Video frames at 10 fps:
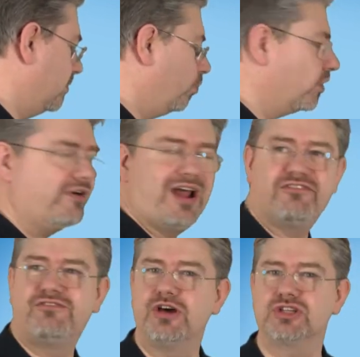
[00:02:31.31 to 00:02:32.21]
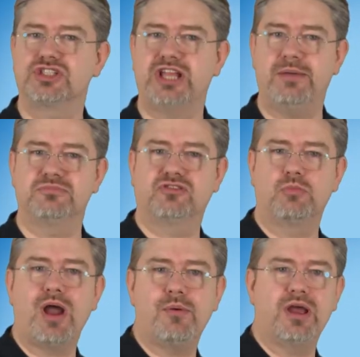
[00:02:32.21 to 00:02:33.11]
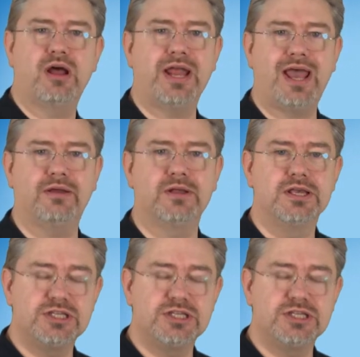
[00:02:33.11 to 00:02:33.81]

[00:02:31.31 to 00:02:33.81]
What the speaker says: what are our first steps from where we are now?